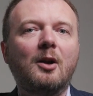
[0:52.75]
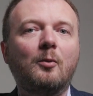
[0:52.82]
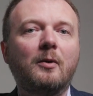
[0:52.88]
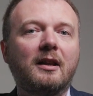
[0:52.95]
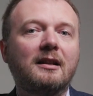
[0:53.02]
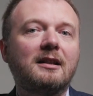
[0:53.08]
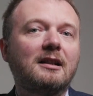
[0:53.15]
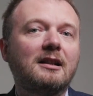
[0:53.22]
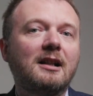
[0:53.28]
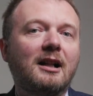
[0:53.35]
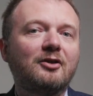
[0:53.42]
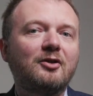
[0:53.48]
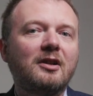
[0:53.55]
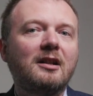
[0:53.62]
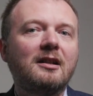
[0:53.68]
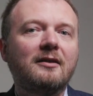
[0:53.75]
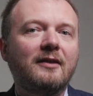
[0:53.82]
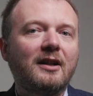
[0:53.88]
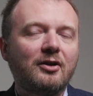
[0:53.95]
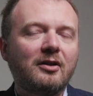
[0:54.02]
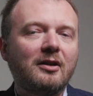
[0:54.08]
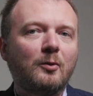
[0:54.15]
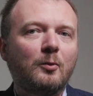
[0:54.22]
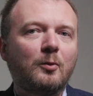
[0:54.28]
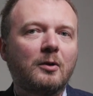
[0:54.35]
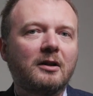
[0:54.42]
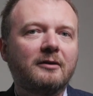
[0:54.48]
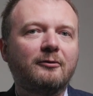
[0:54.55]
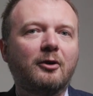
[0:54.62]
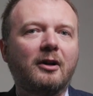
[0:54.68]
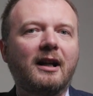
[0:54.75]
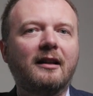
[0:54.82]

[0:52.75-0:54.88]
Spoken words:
with the Technology Innovation Award for